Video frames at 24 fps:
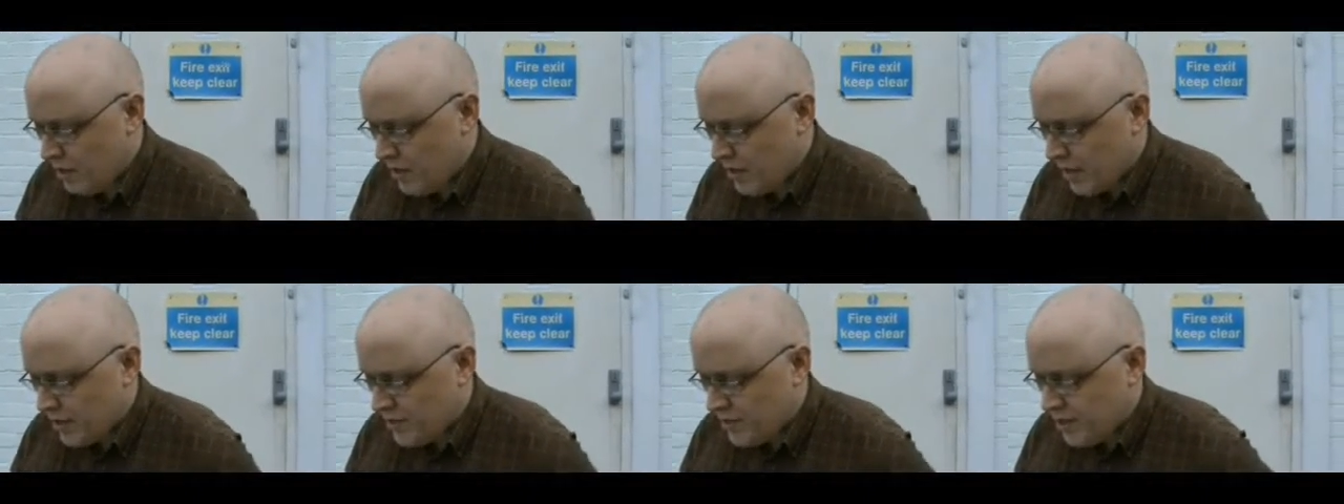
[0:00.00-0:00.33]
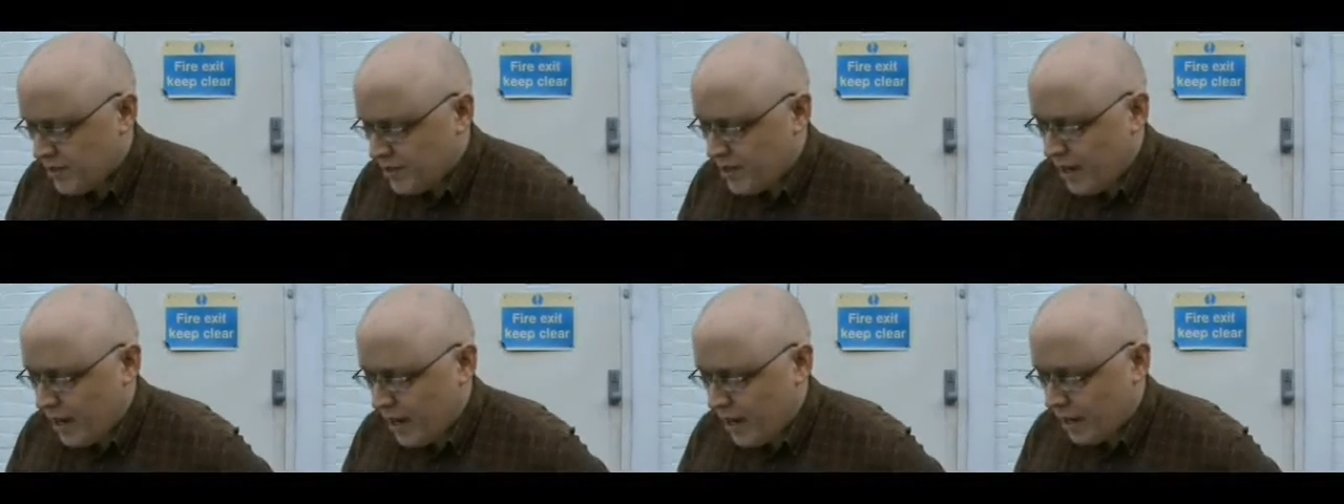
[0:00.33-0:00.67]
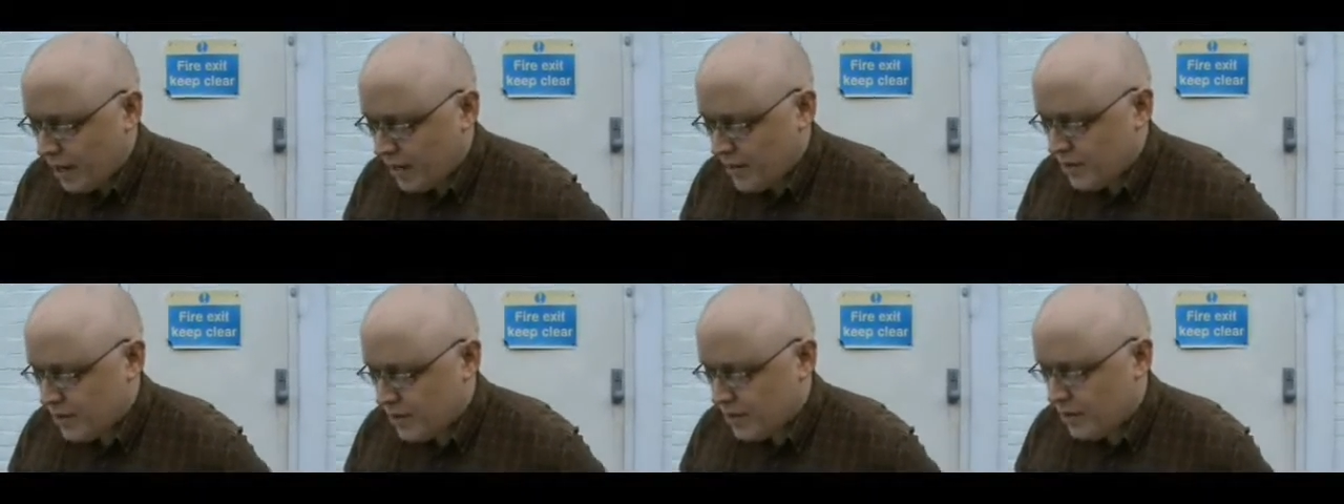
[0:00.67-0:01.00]
That's
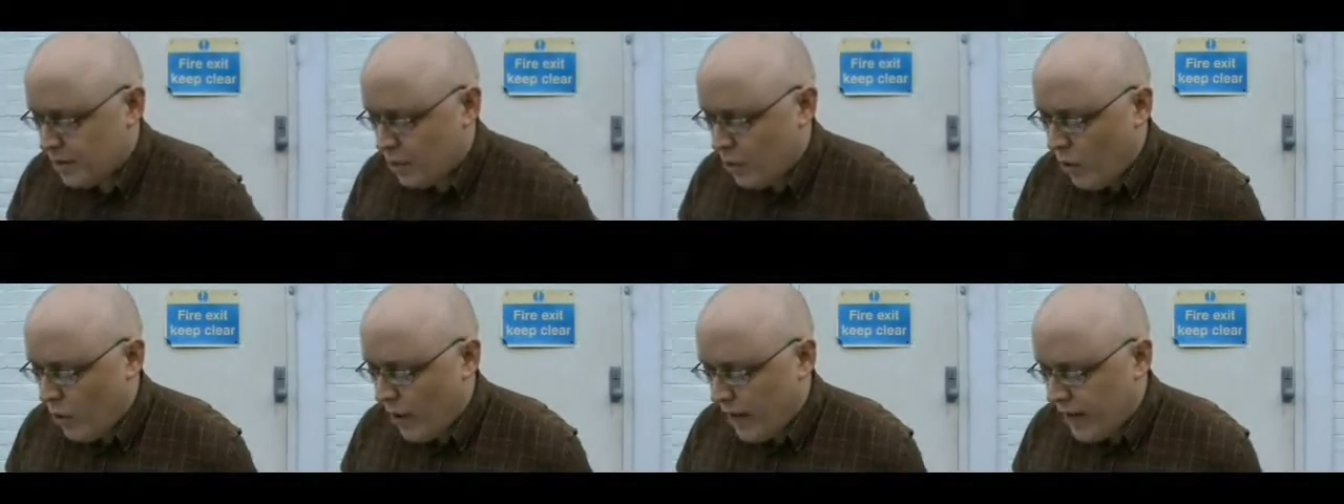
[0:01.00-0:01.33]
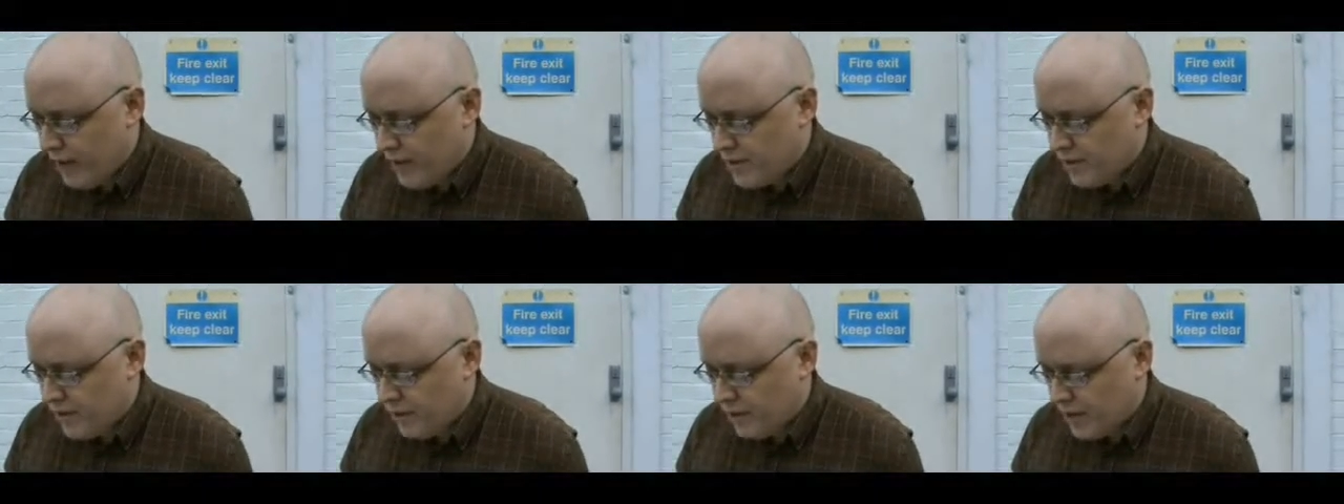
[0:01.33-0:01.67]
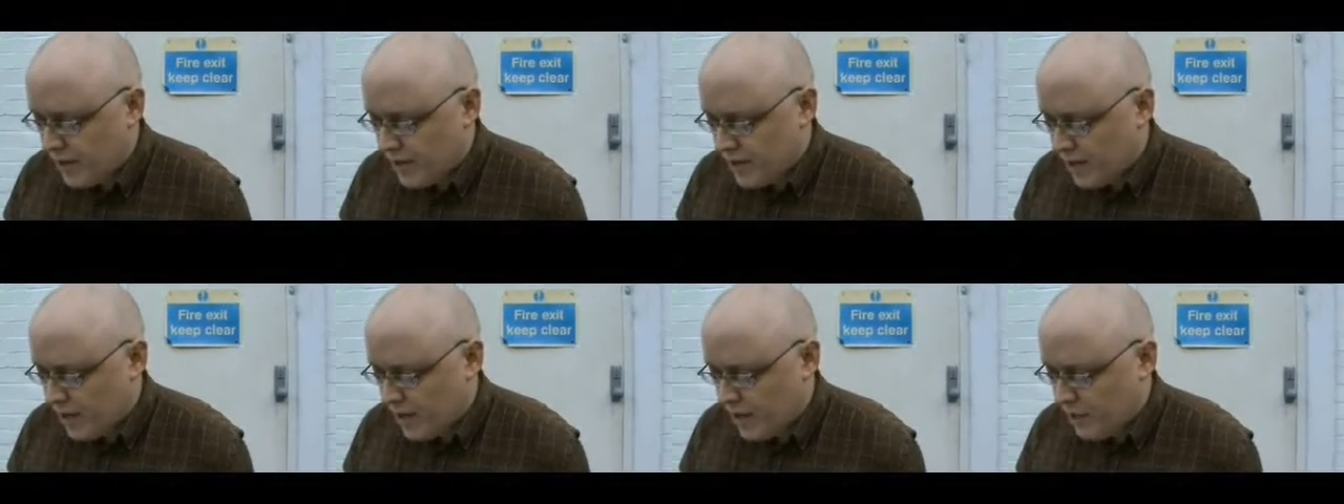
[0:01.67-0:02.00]
sacked, no
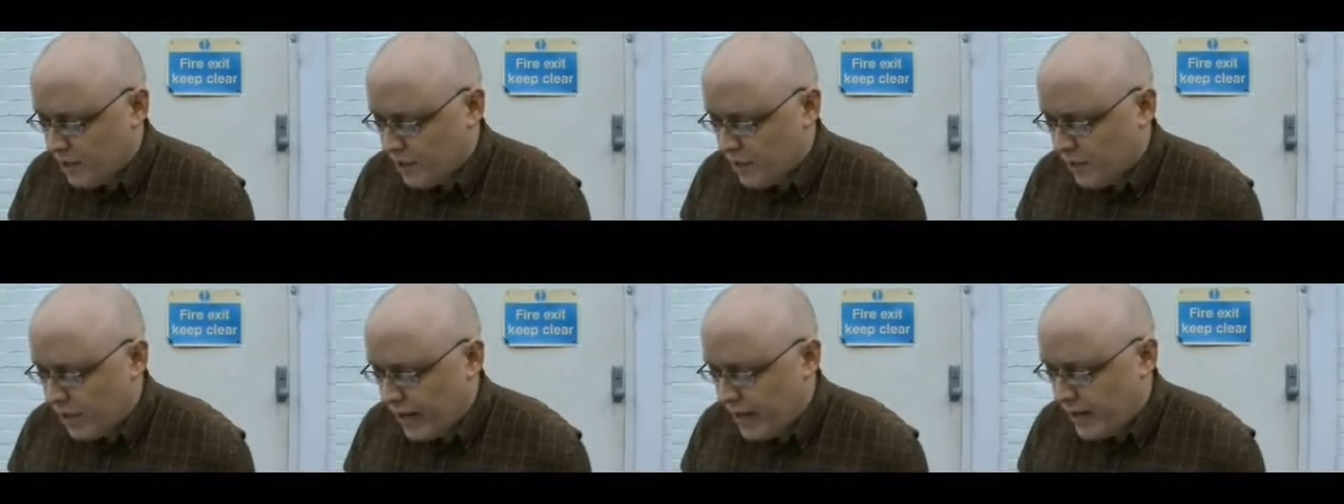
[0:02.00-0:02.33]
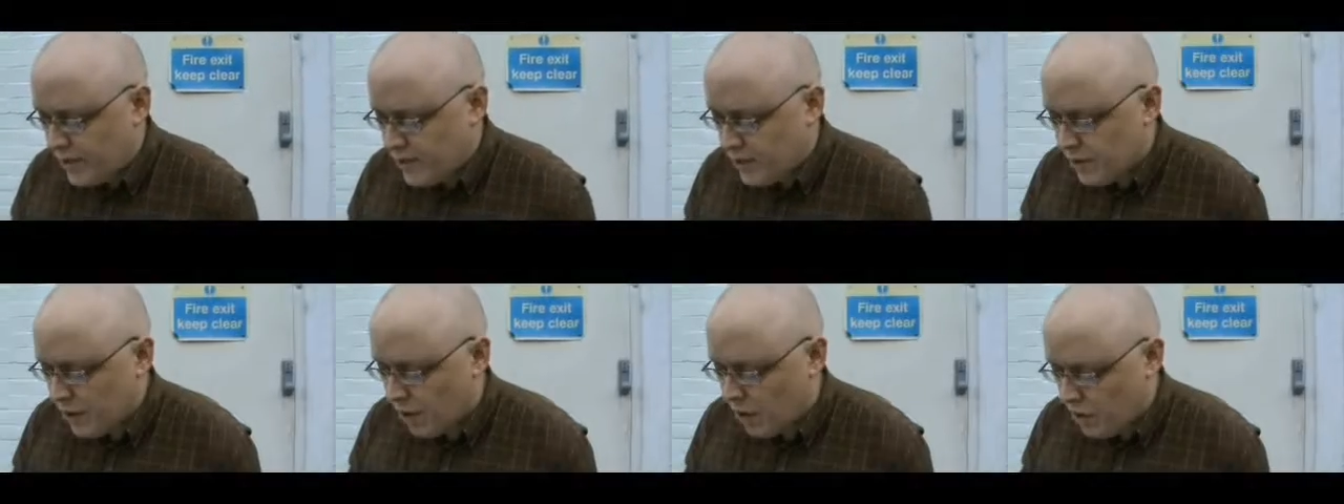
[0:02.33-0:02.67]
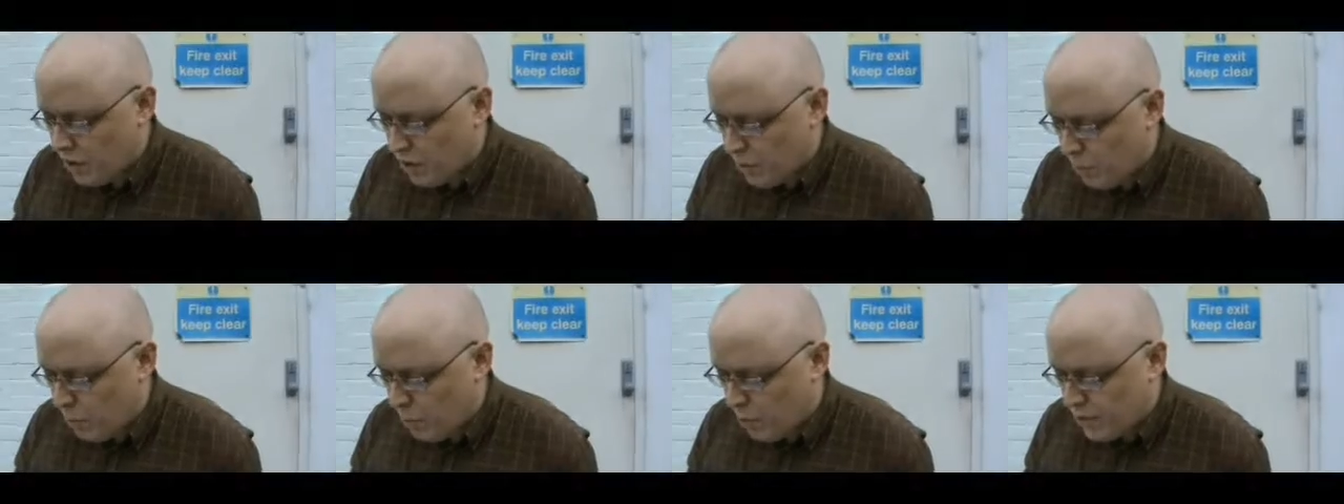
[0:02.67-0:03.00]
hastily typed letter
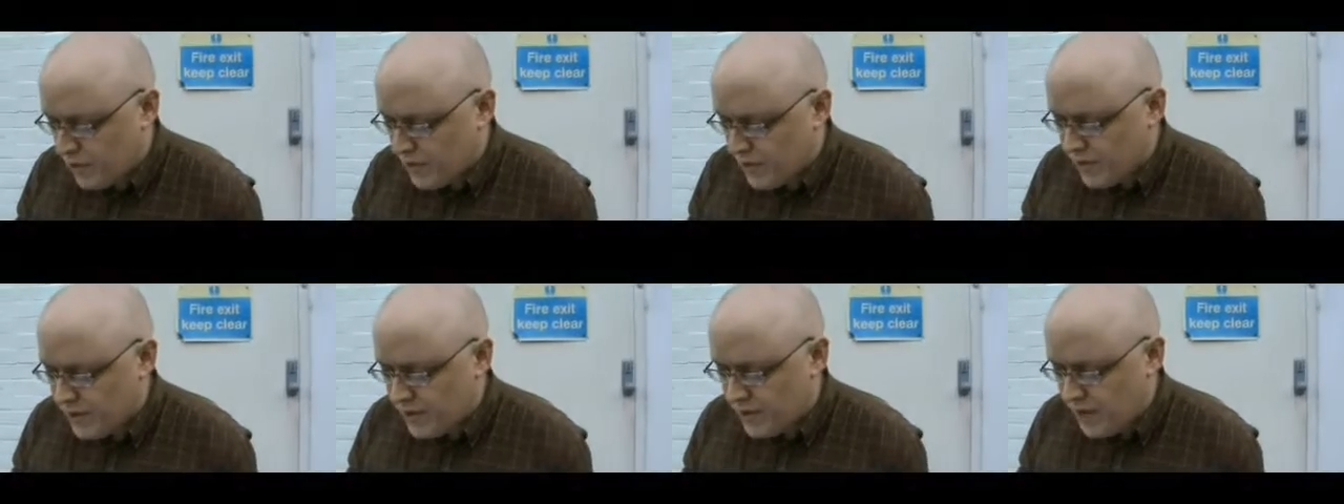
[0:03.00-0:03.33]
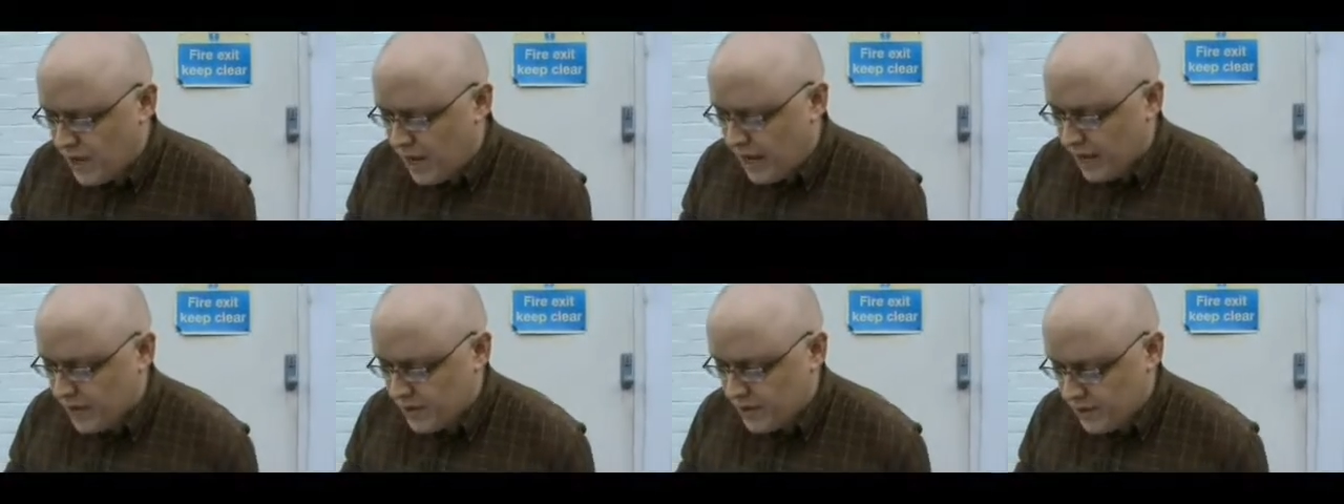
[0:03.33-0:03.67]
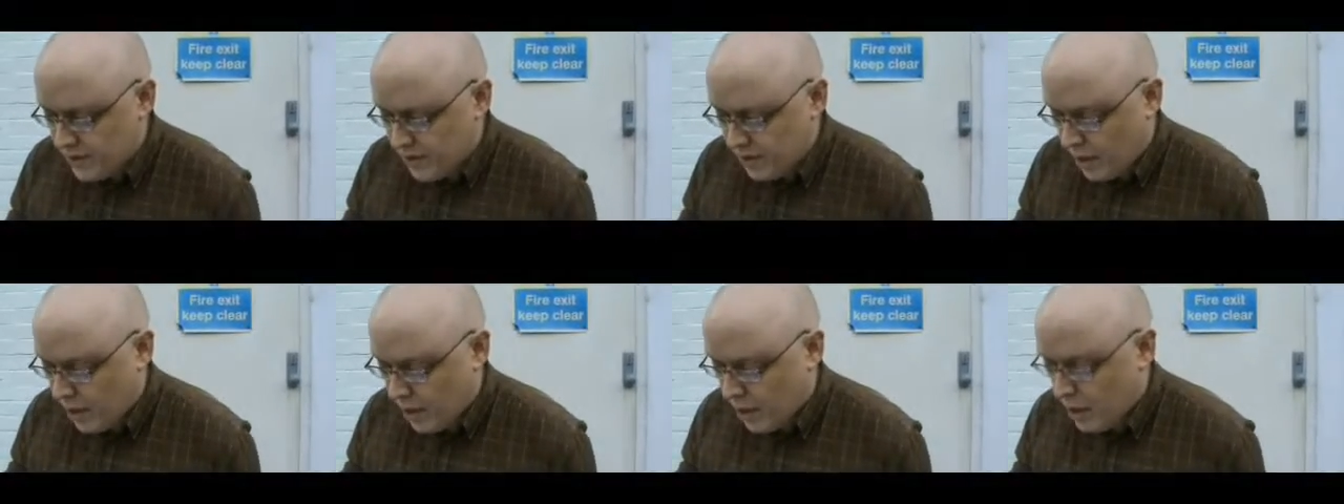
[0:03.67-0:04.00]
on the boss's
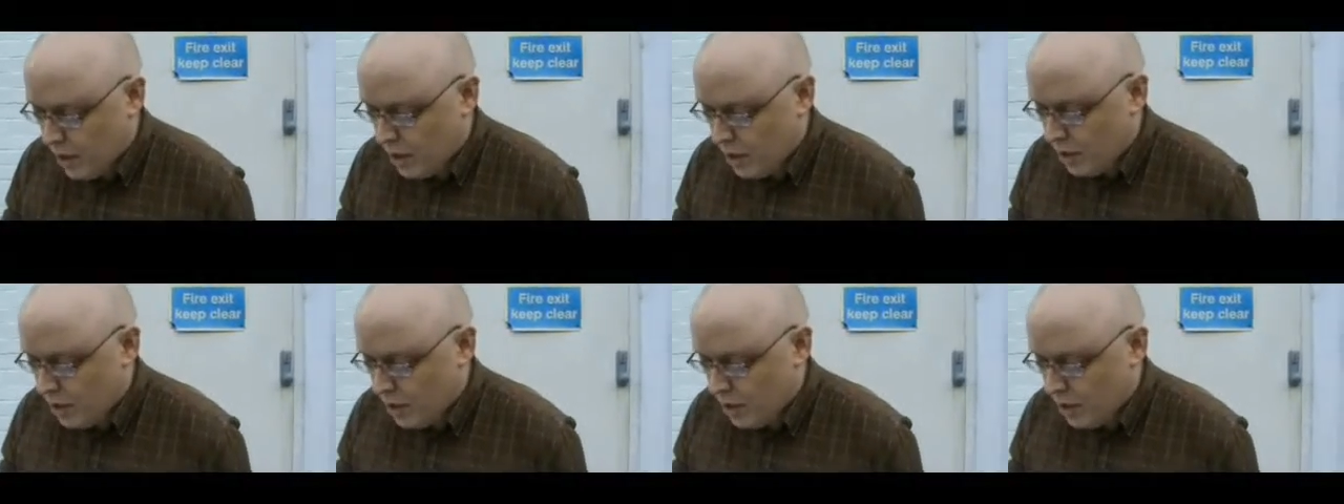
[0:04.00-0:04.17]
desk,